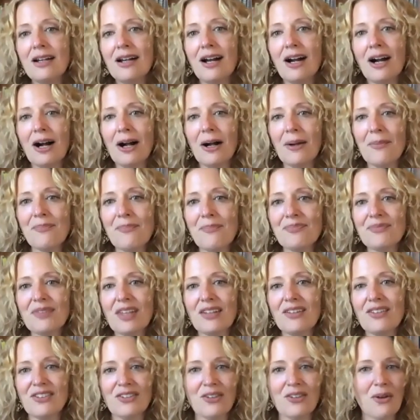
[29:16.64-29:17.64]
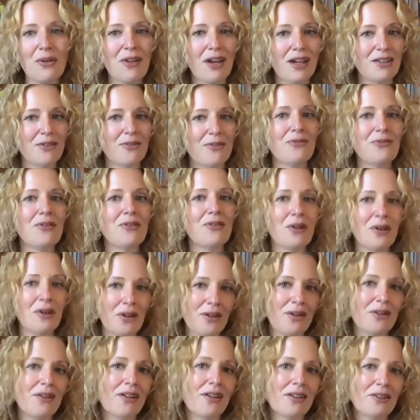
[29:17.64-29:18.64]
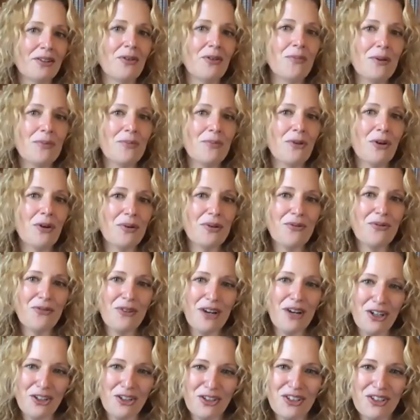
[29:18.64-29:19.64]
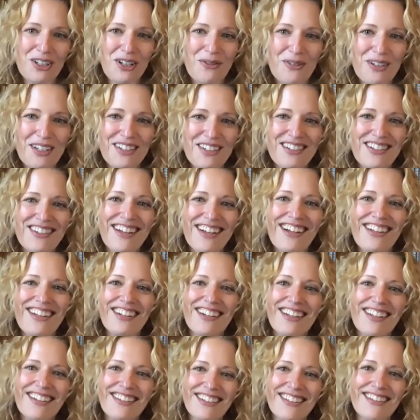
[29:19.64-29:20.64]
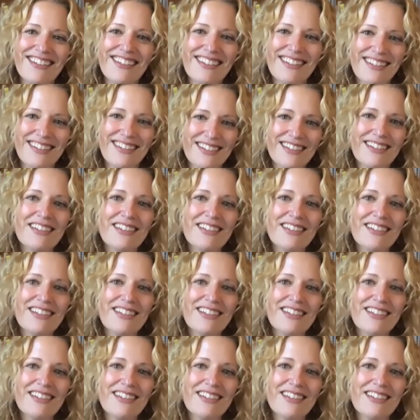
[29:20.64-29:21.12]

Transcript: um, so that you feel a little bit more refreshed going into the holiday season.